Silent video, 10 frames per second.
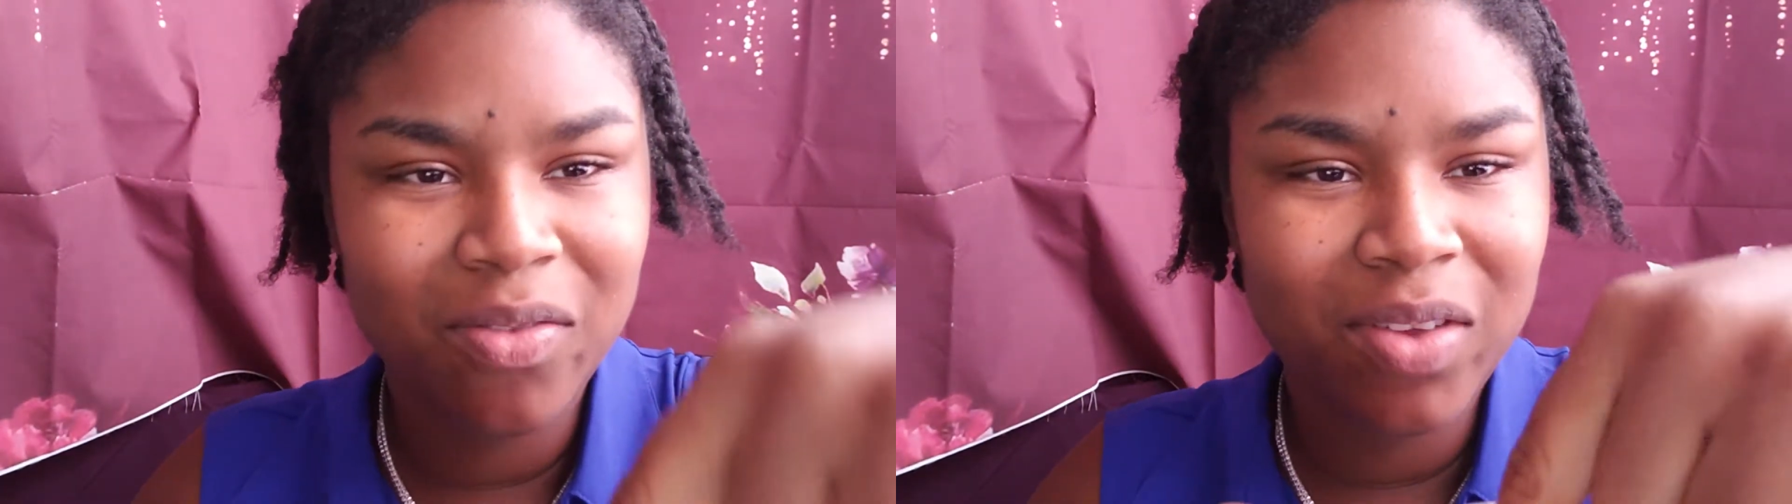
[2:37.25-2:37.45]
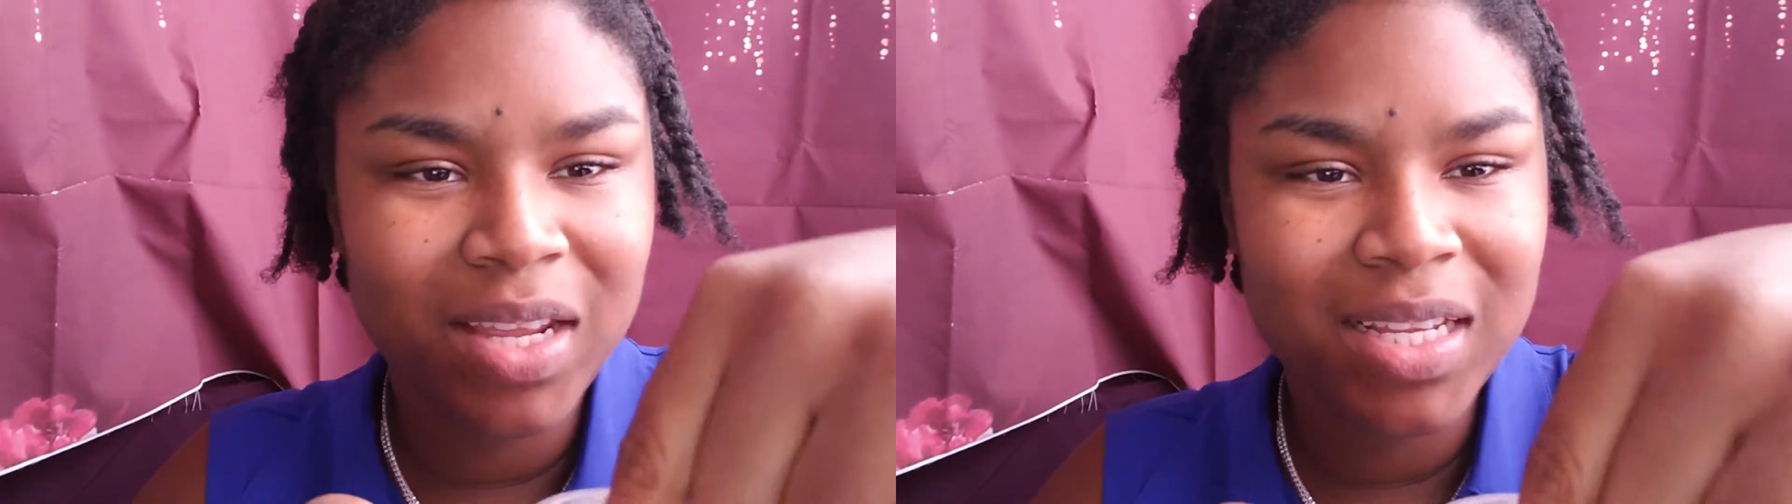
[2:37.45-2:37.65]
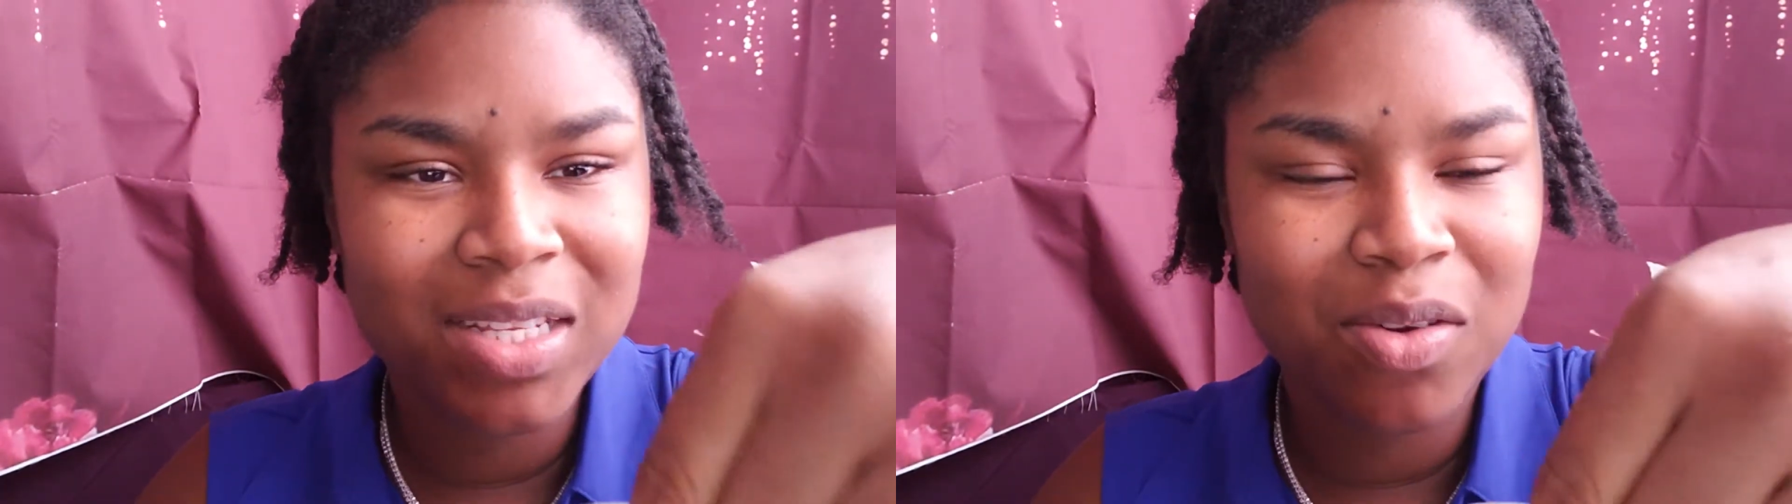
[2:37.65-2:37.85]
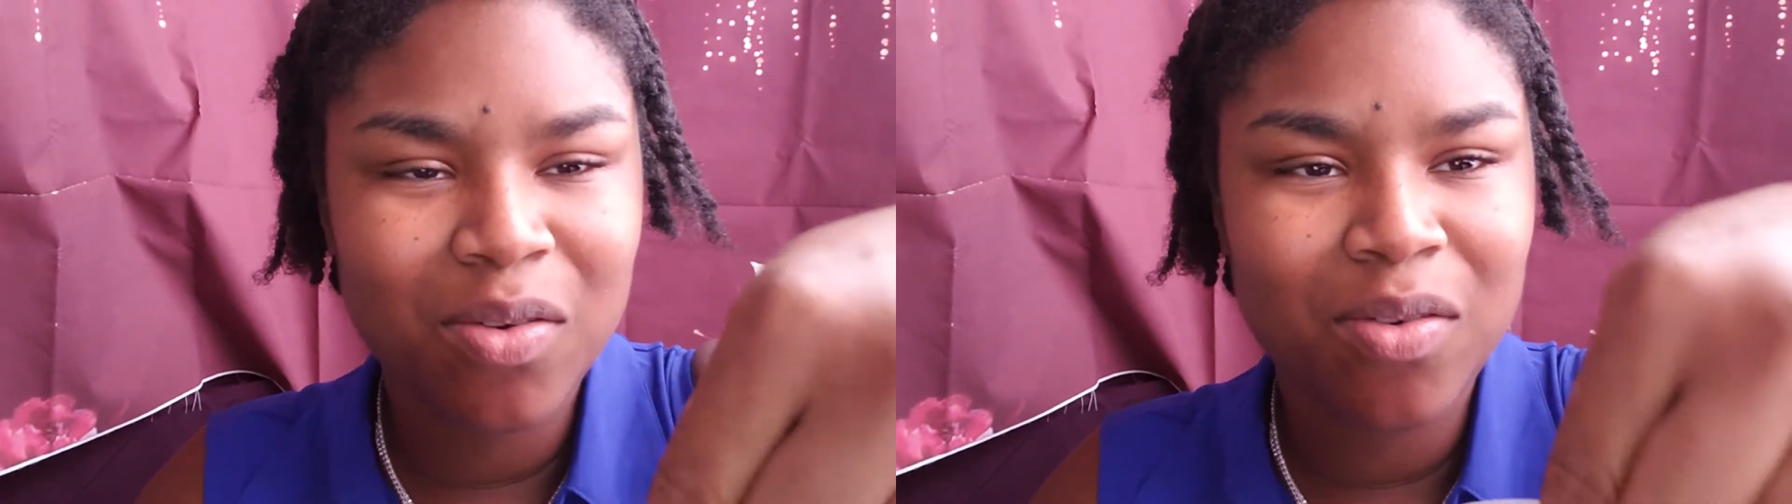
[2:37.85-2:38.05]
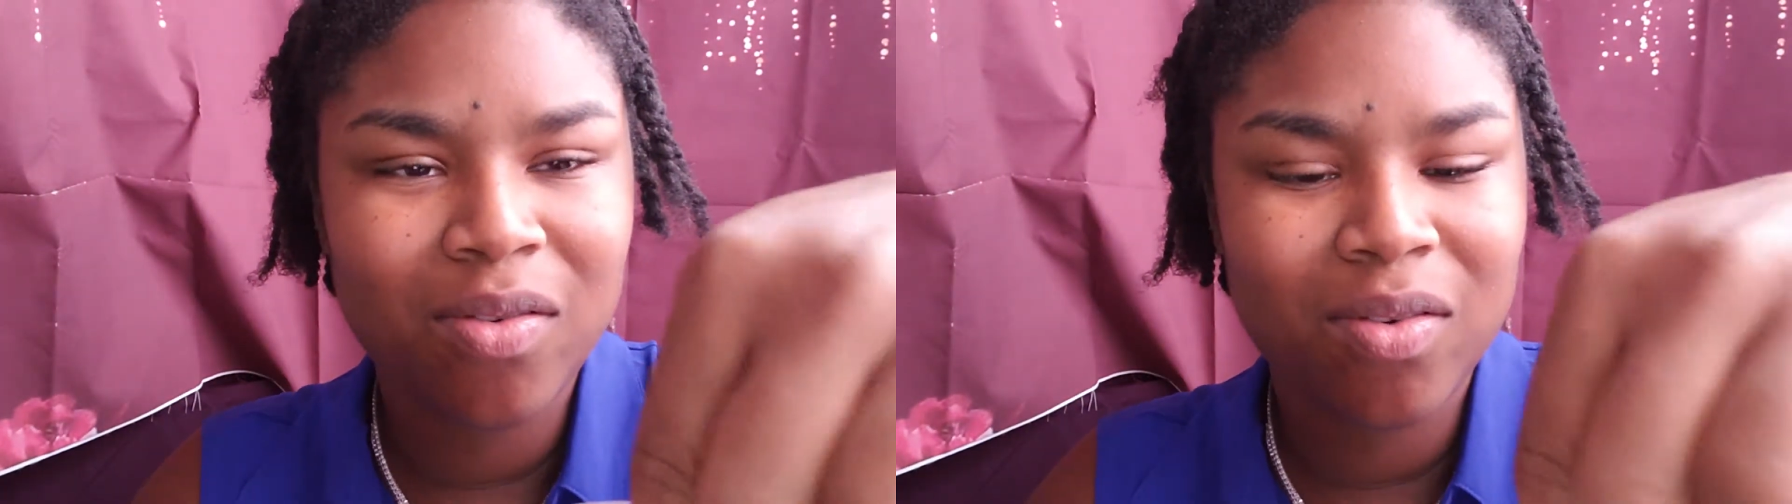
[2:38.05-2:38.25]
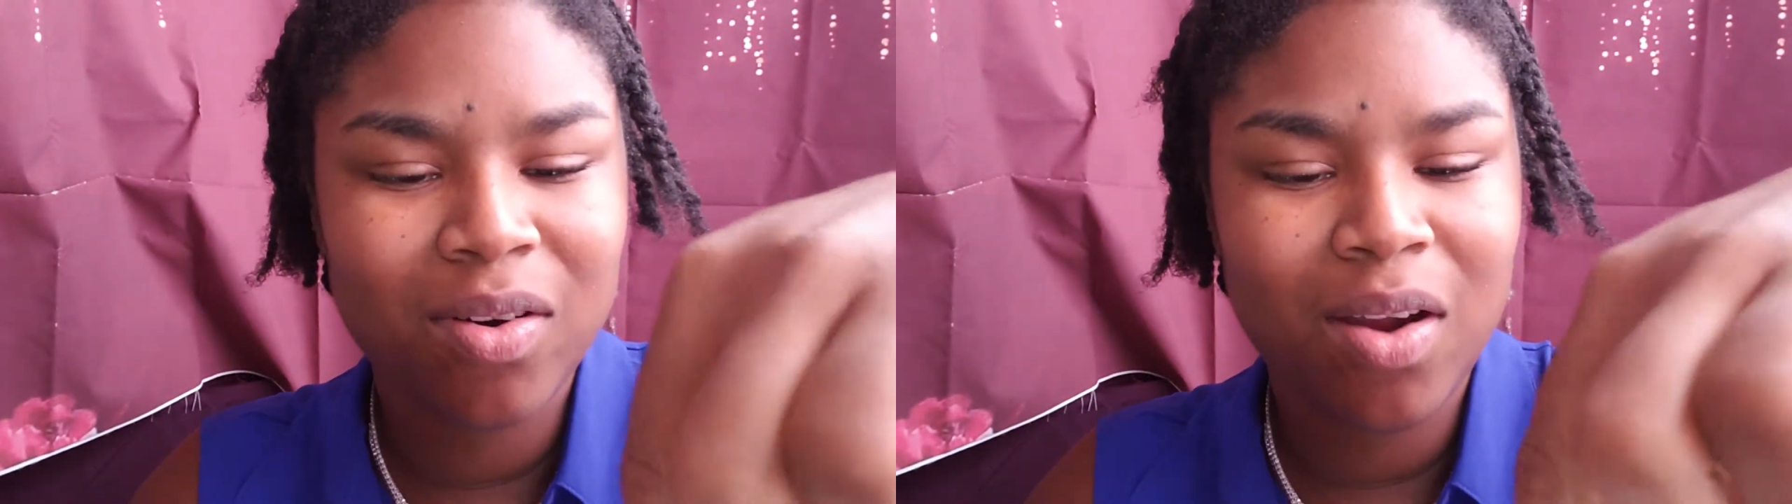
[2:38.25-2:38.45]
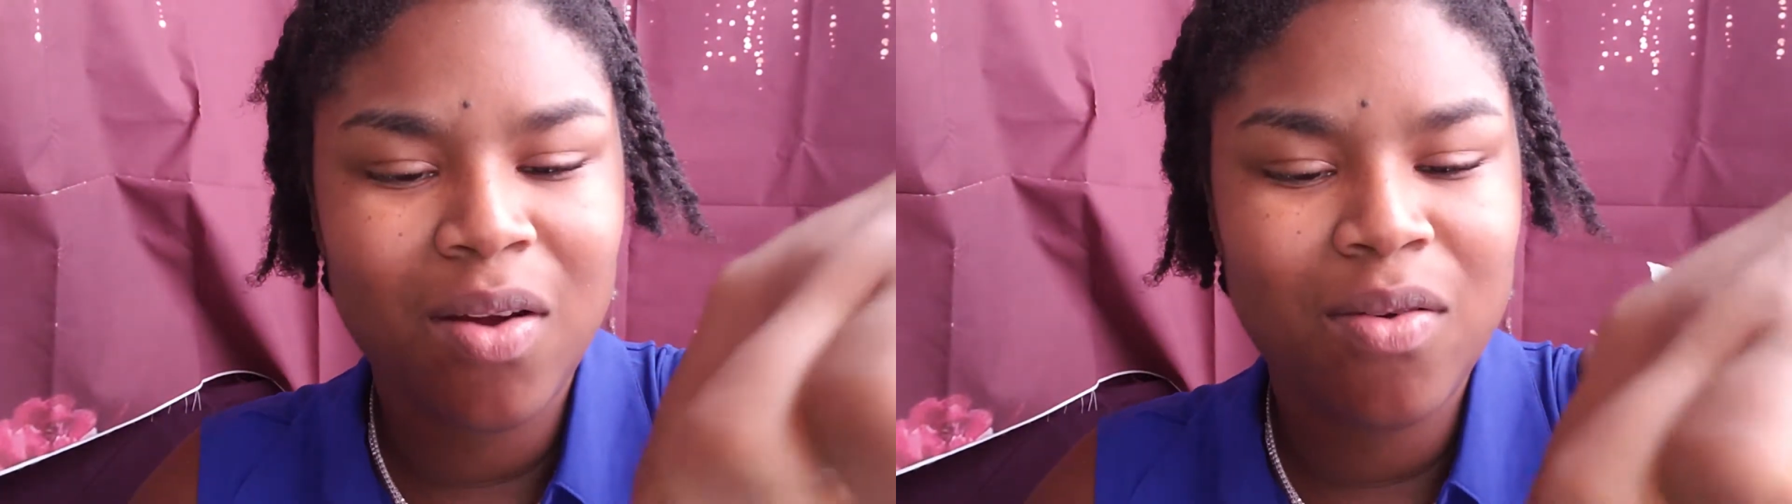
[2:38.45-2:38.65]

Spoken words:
fizz over.